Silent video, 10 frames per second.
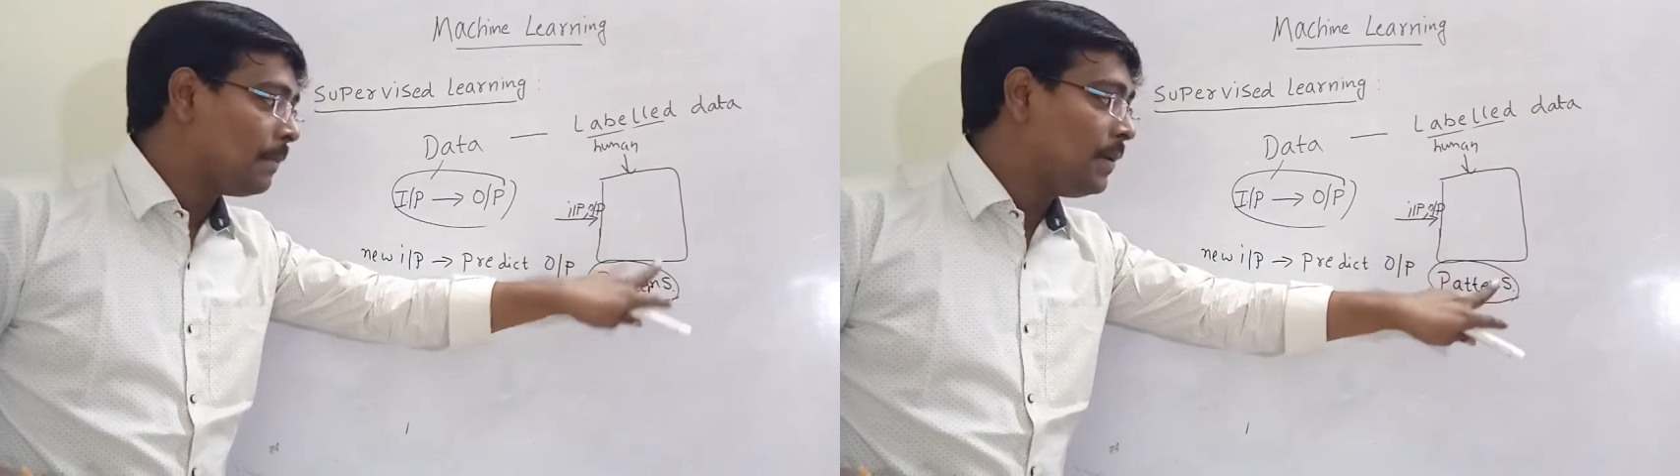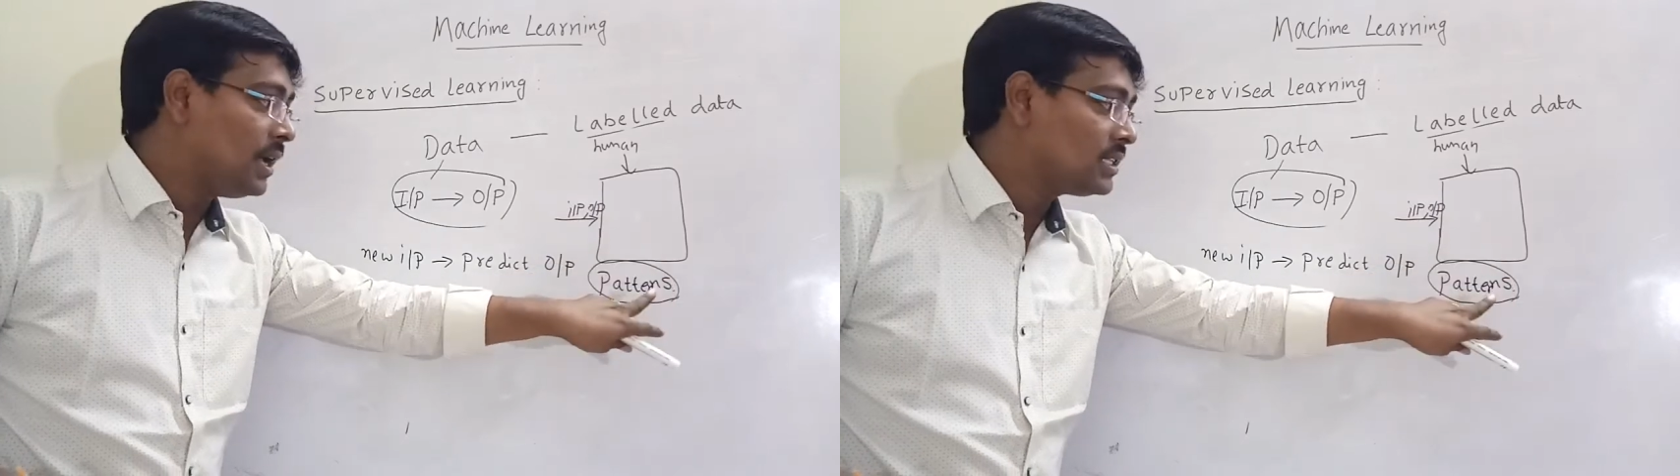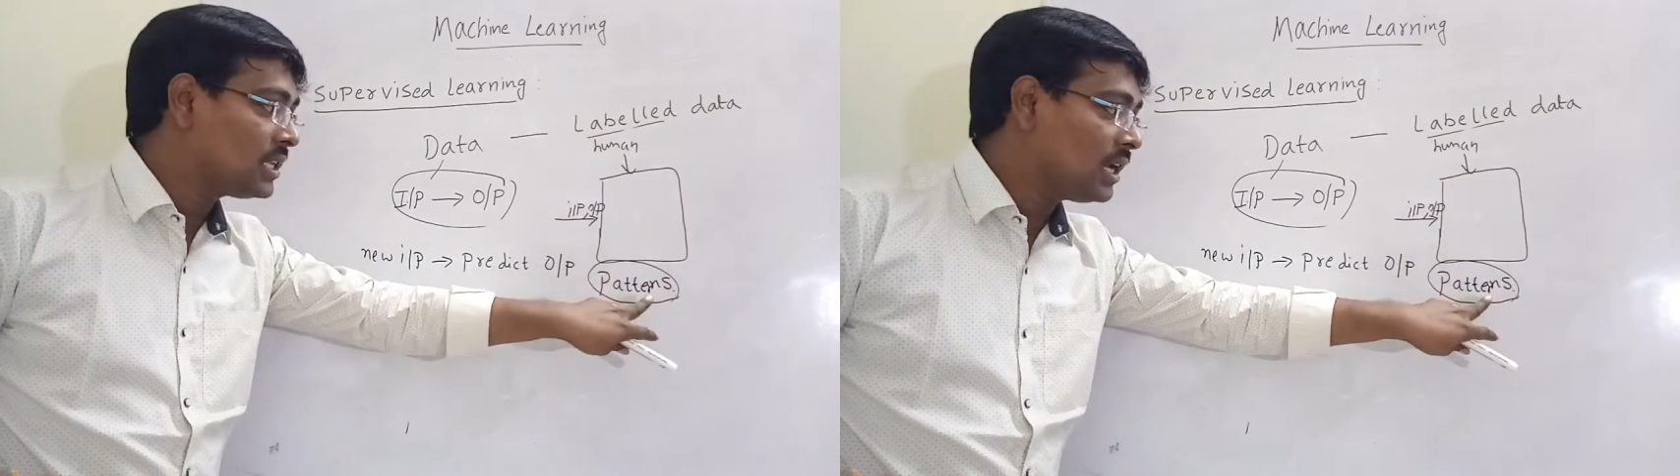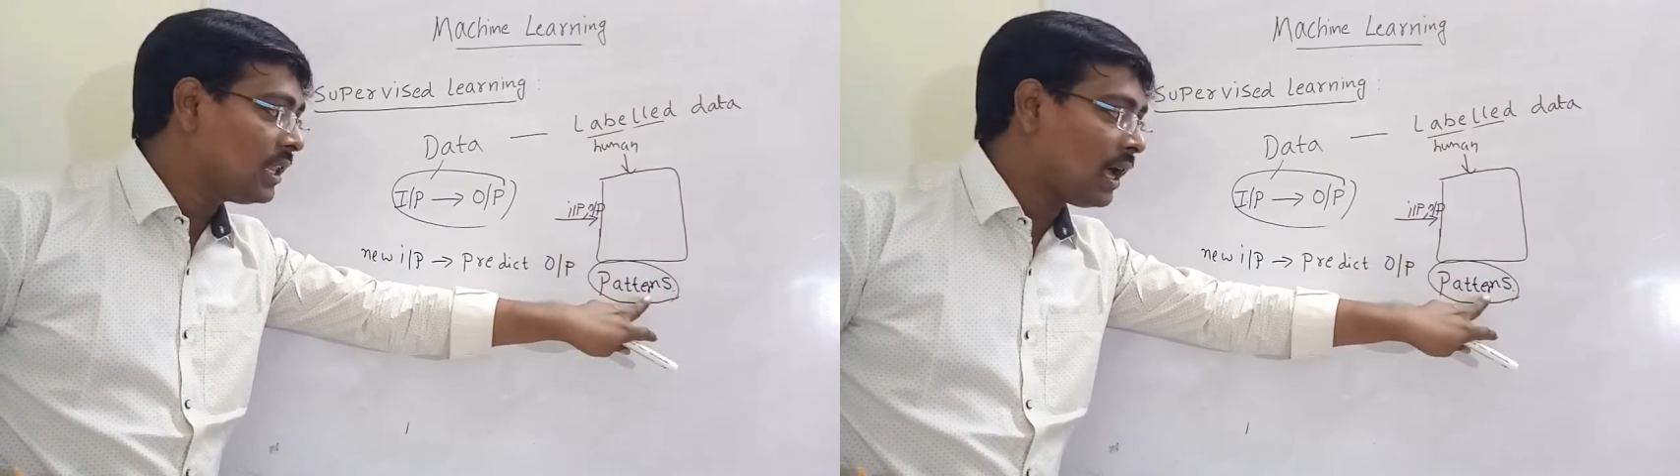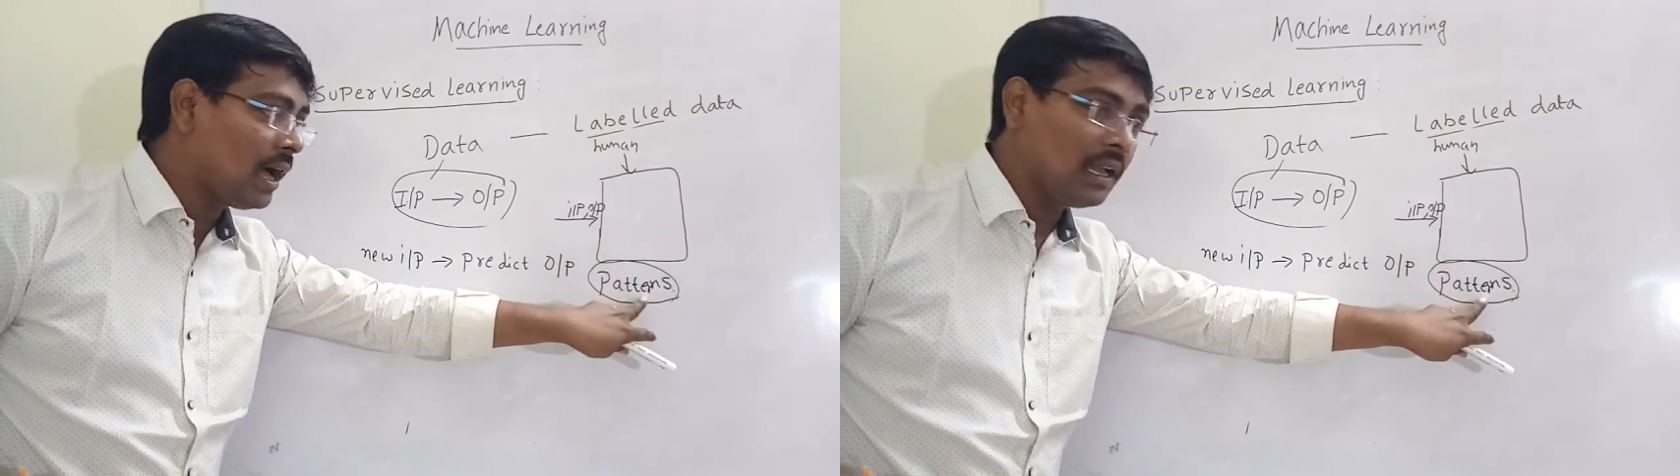based
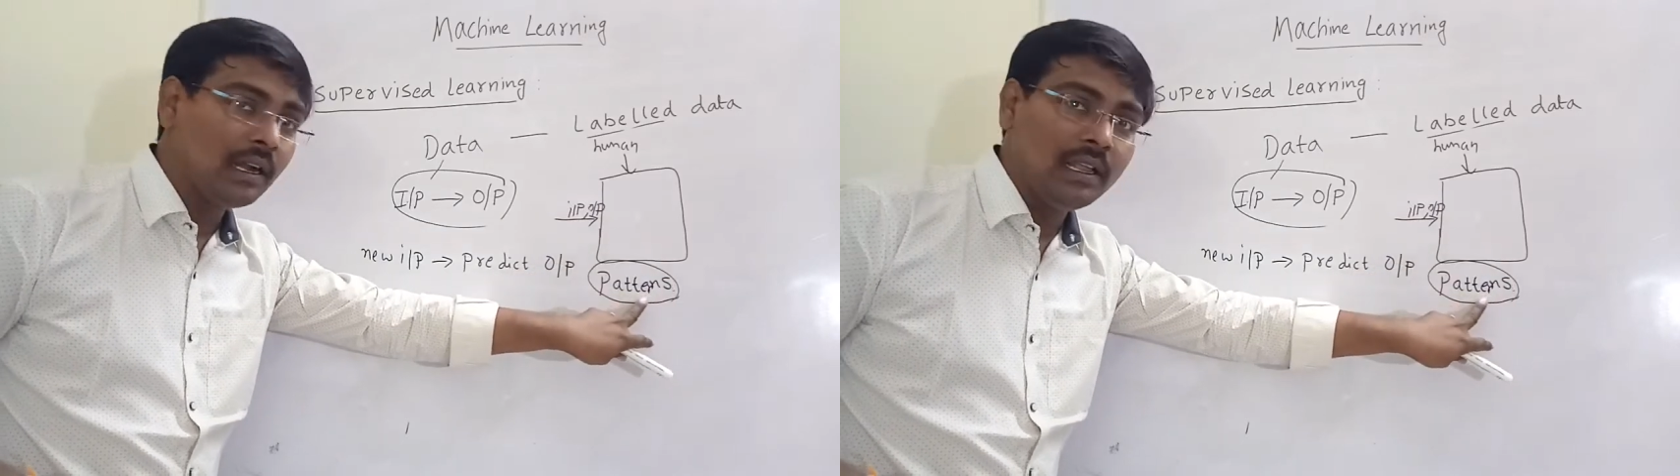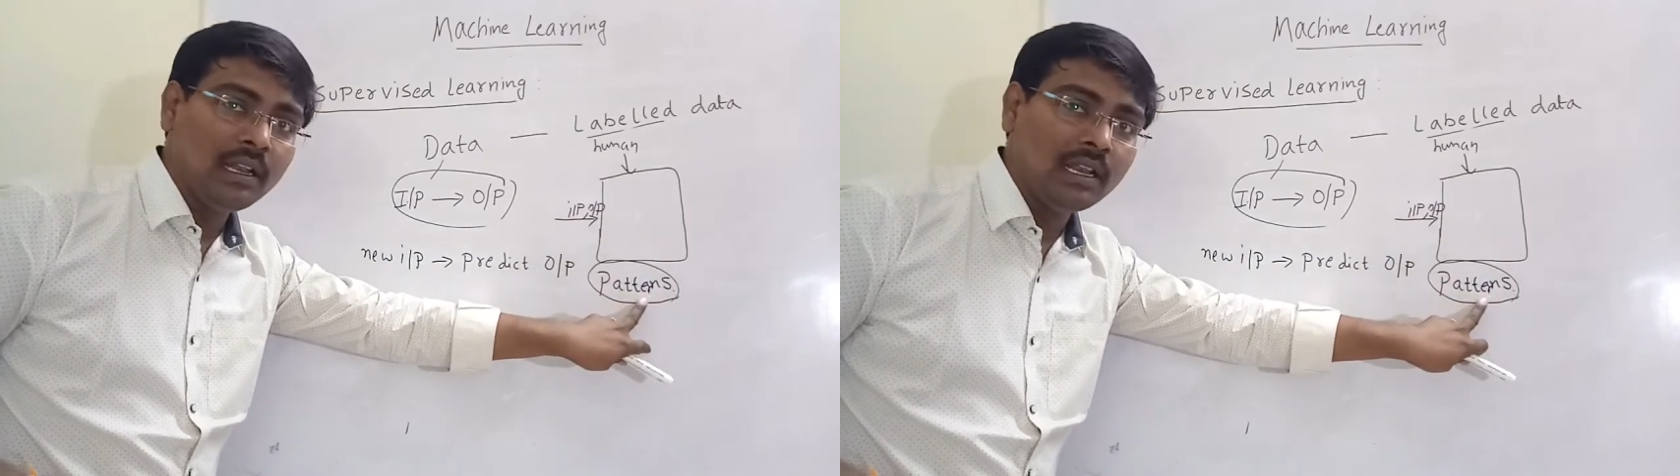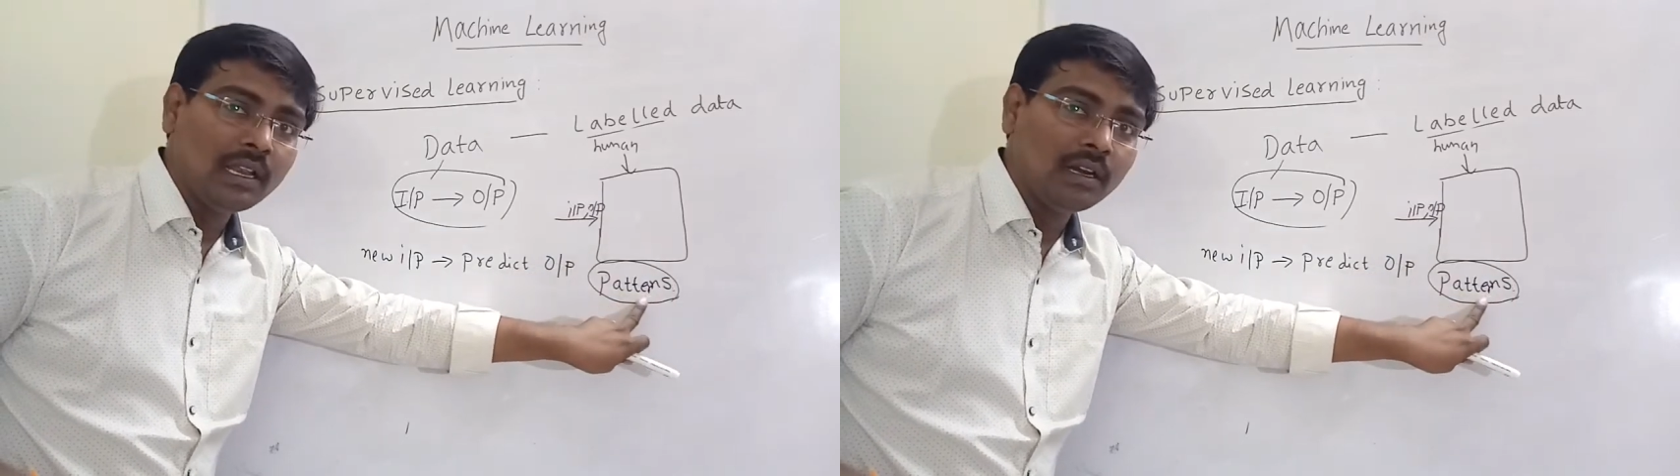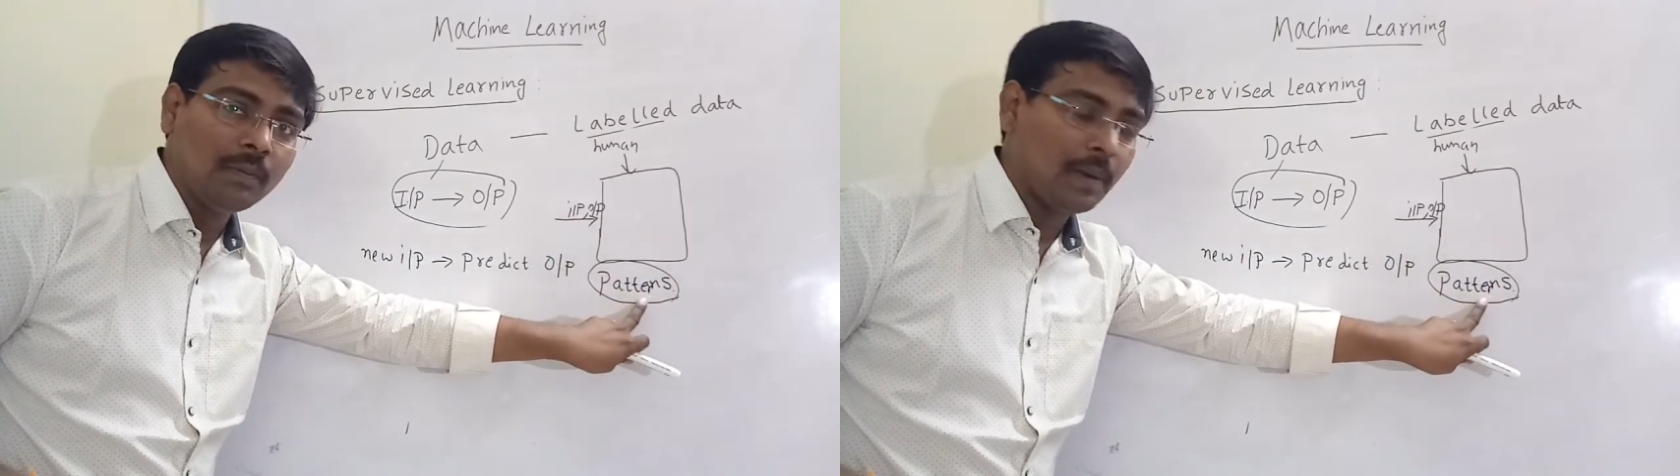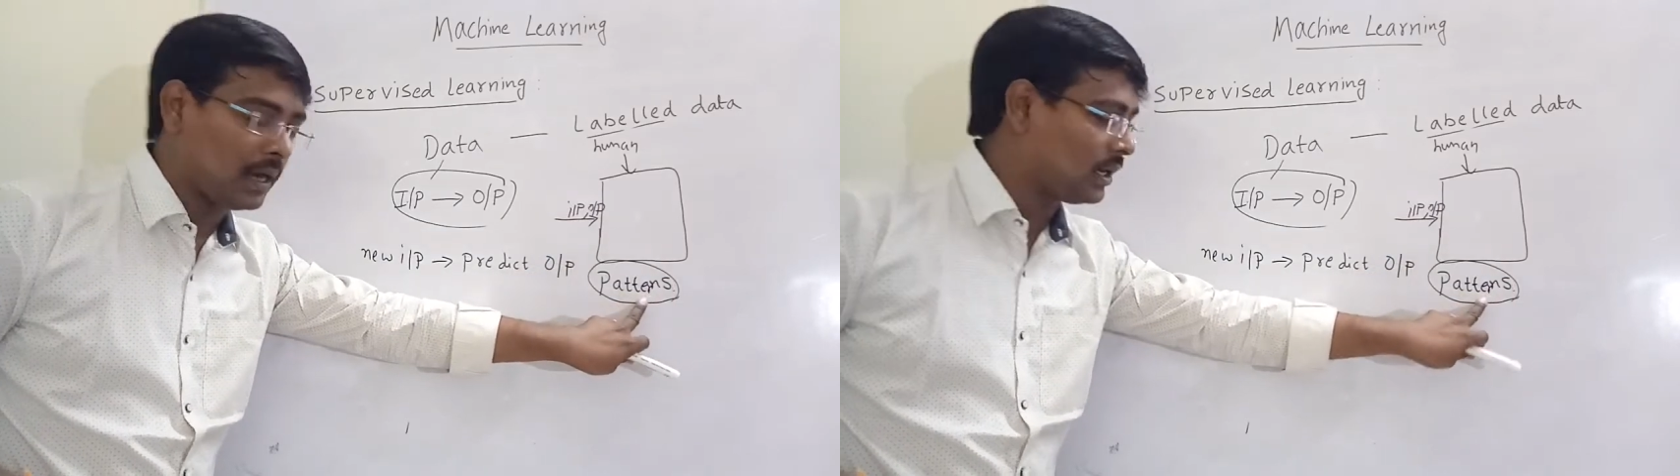on already
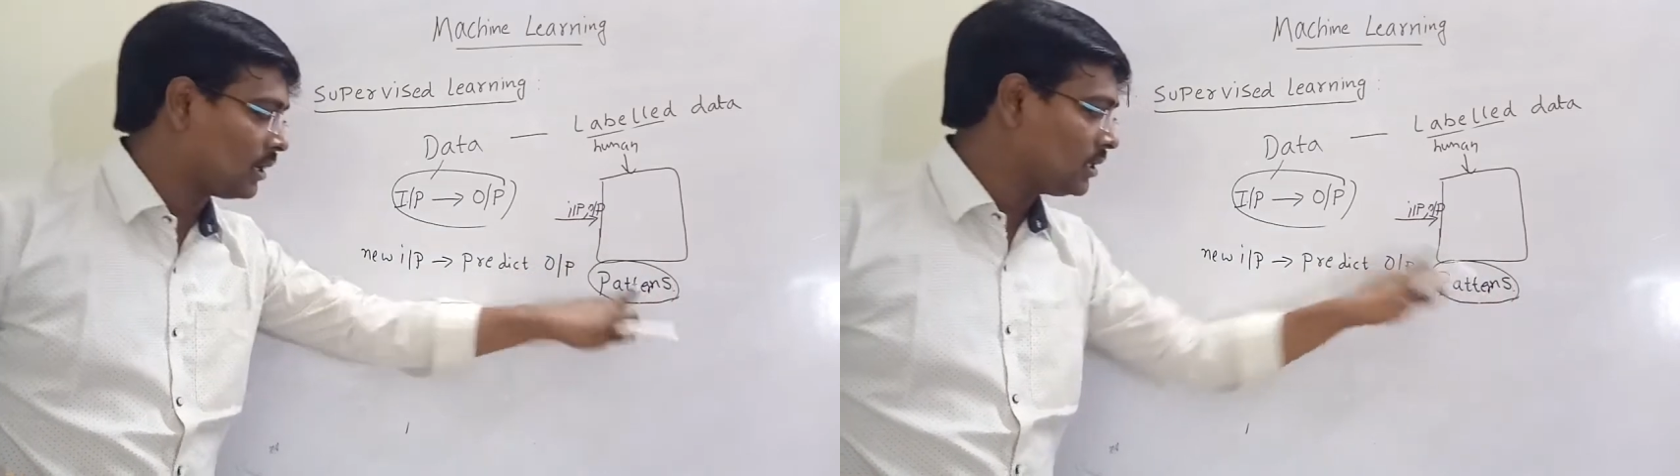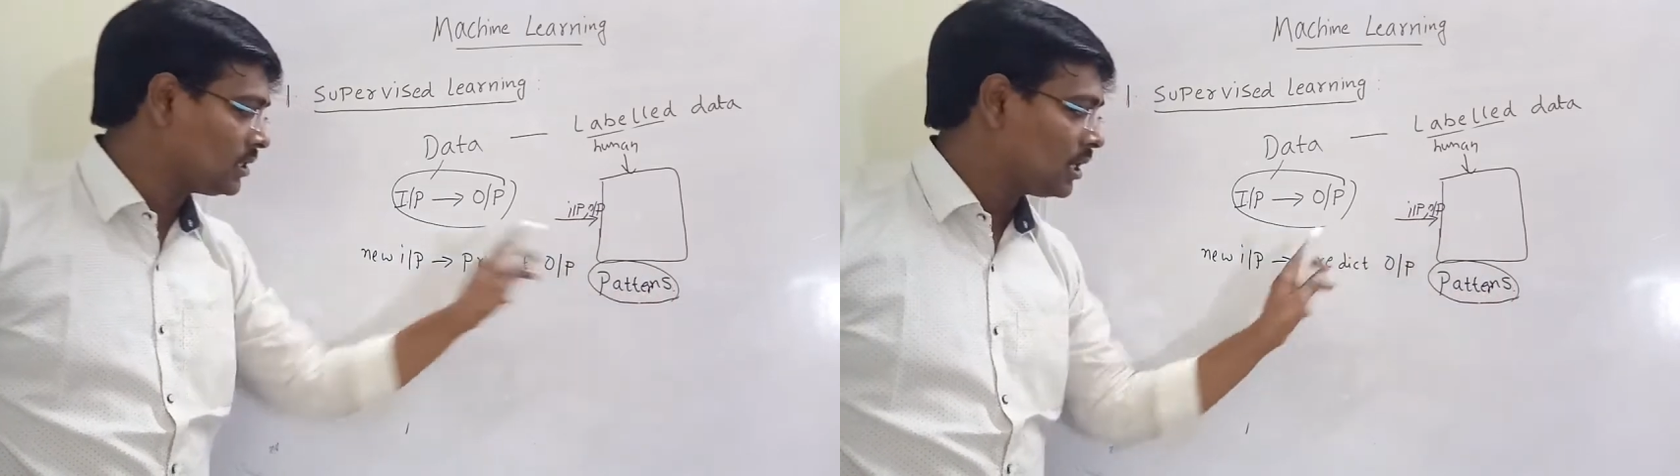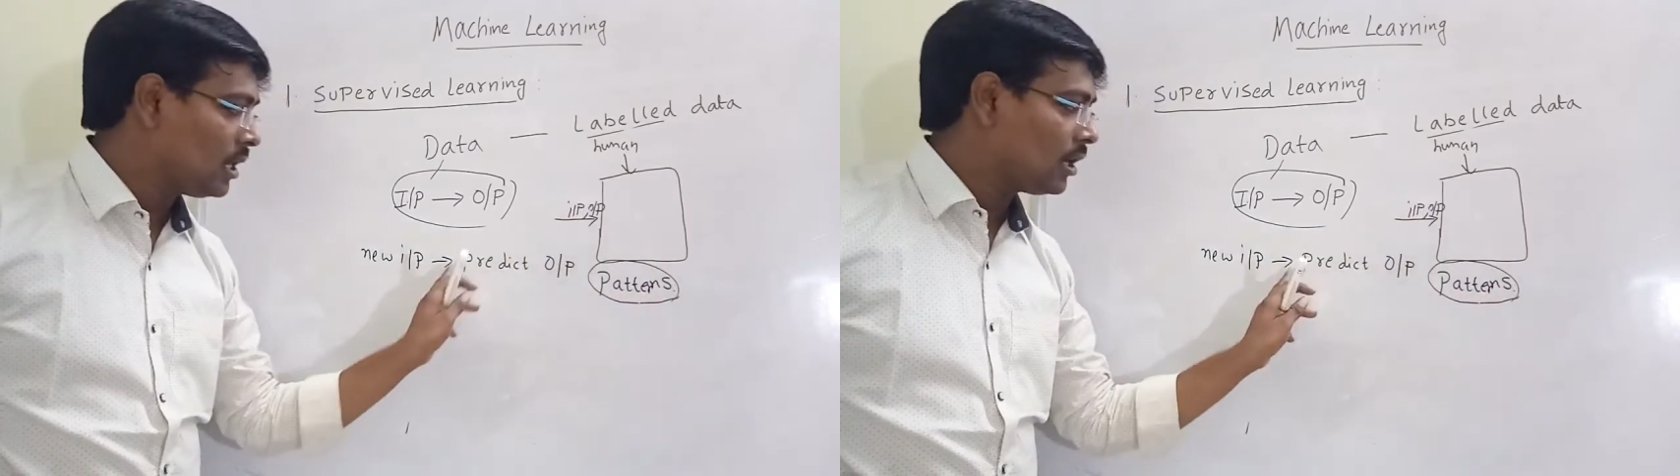learned patterns,